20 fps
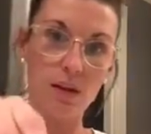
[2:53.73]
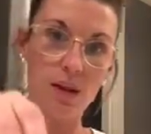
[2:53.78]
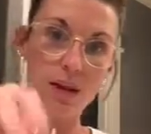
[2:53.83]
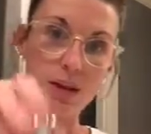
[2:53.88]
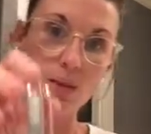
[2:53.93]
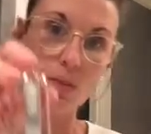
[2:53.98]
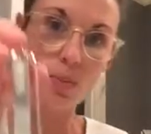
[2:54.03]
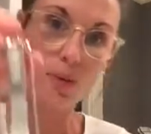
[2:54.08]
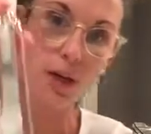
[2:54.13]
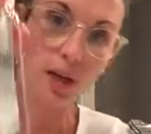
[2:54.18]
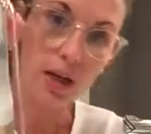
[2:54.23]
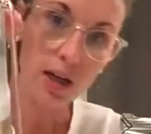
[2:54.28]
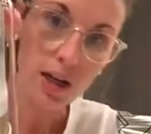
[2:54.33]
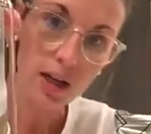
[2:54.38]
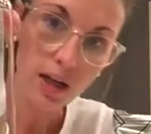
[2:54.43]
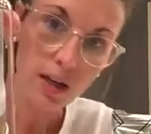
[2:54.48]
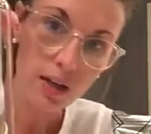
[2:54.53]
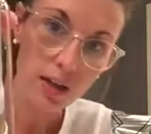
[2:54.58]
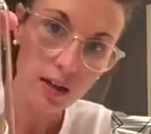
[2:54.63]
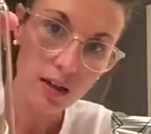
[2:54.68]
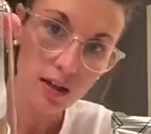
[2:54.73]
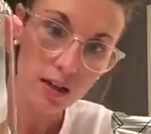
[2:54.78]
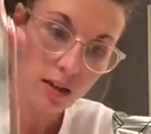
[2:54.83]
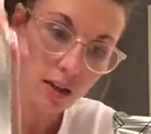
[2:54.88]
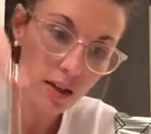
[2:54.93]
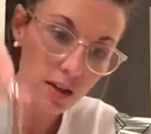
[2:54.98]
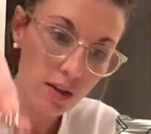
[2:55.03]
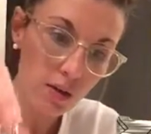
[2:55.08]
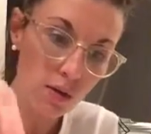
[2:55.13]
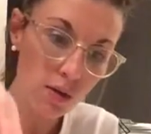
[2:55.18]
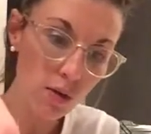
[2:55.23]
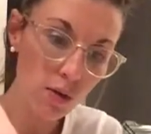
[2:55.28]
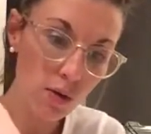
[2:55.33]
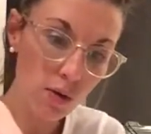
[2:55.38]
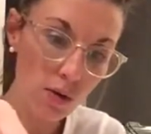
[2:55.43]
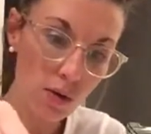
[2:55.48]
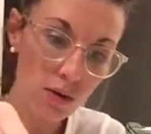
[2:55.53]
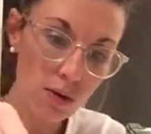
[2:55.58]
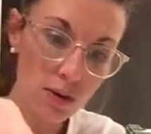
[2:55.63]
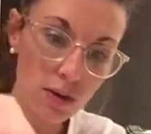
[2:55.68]
That's pretty. I like the
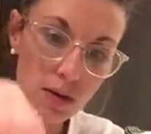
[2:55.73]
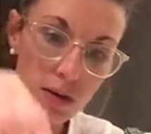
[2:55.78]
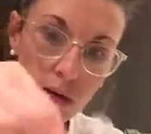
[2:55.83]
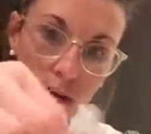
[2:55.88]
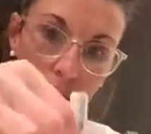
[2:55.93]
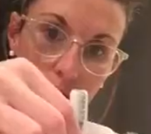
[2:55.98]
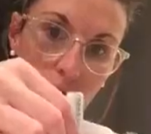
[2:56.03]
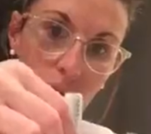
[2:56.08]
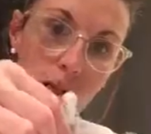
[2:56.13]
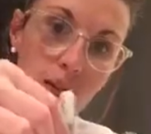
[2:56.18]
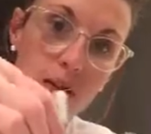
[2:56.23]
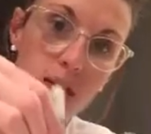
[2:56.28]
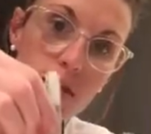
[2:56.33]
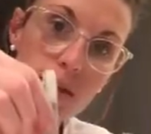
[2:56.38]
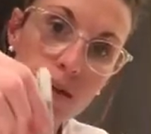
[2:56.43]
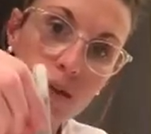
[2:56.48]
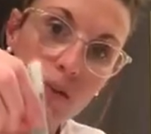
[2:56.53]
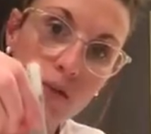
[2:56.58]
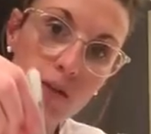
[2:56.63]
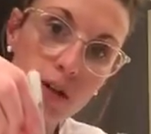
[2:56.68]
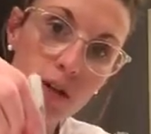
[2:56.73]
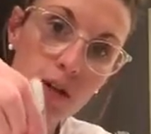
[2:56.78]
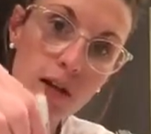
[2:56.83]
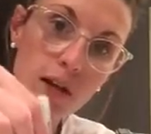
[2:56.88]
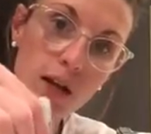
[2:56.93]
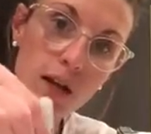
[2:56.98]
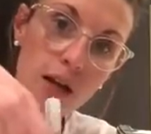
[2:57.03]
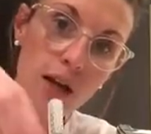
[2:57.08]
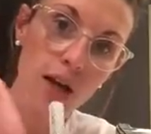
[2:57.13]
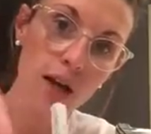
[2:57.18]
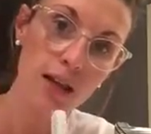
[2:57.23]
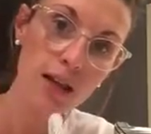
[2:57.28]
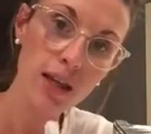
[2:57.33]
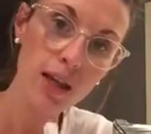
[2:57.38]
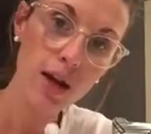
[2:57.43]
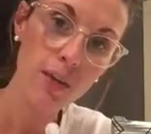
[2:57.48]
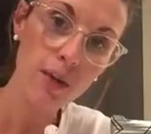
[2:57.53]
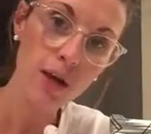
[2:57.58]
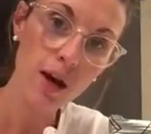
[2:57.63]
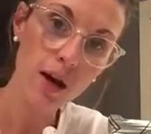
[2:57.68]
gold and the silver, and they
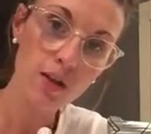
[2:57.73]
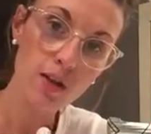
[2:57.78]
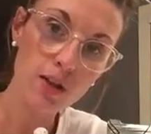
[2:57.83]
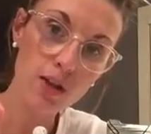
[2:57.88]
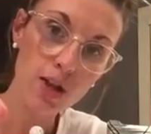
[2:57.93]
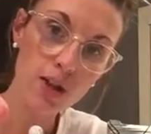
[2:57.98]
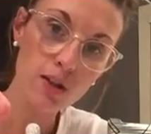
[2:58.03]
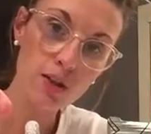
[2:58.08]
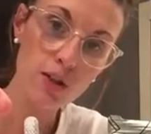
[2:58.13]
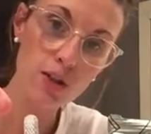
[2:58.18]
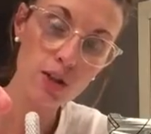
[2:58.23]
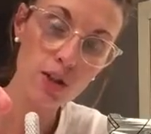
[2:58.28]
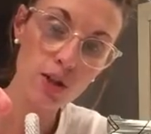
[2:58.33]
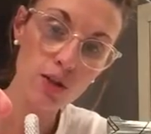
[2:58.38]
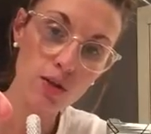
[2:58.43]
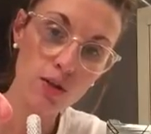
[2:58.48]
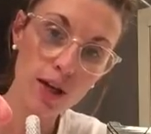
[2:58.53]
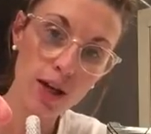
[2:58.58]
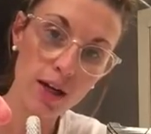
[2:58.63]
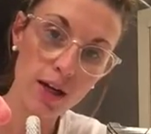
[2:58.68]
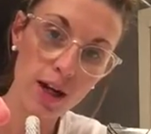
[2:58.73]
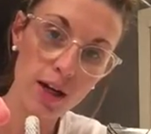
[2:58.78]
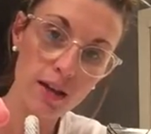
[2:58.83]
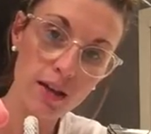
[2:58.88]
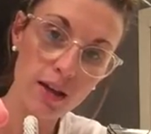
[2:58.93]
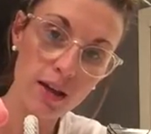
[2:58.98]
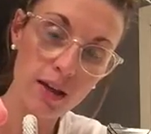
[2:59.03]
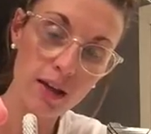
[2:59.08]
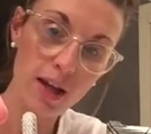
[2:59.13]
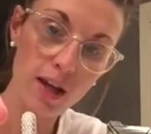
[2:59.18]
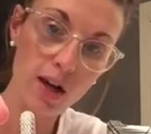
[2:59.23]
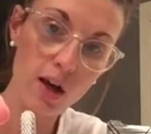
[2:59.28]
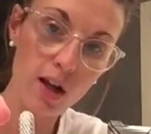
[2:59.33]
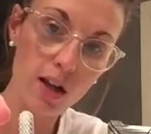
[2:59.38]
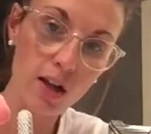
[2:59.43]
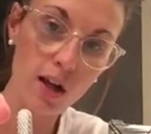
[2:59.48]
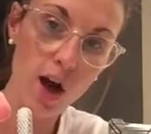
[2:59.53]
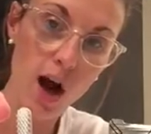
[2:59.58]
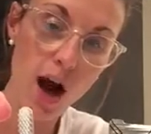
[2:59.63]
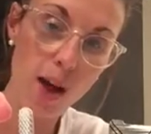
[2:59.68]
come in other colors too. Like I think they call
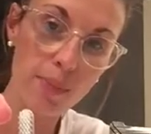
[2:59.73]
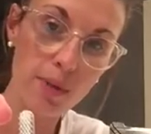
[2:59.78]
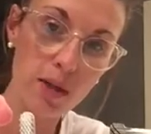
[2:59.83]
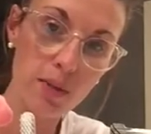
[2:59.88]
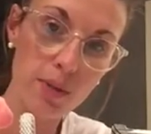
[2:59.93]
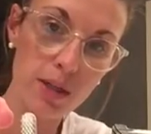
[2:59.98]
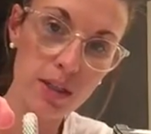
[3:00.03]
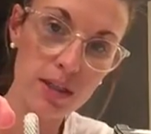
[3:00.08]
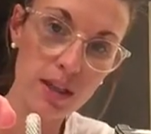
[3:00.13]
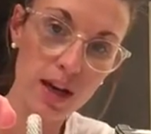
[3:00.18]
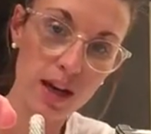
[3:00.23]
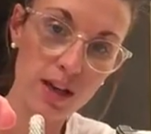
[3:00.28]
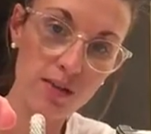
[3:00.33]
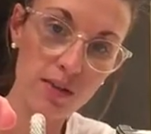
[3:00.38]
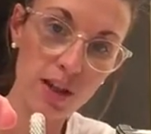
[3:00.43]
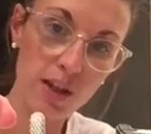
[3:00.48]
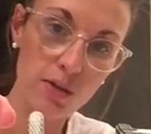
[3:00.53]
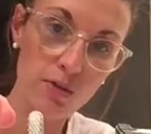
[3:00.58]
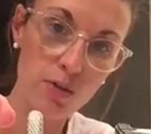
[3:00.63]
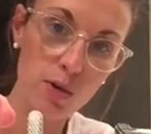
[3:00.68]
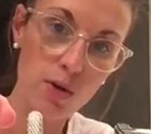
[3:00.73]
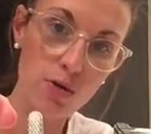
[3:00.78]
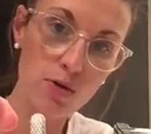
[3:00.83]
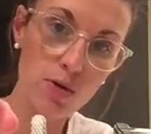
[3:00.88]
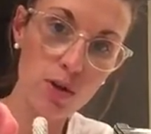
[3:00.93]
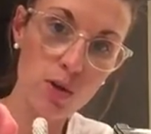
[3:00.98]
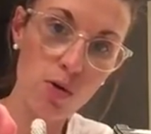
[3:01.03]
it copper, but it's kind of like a rose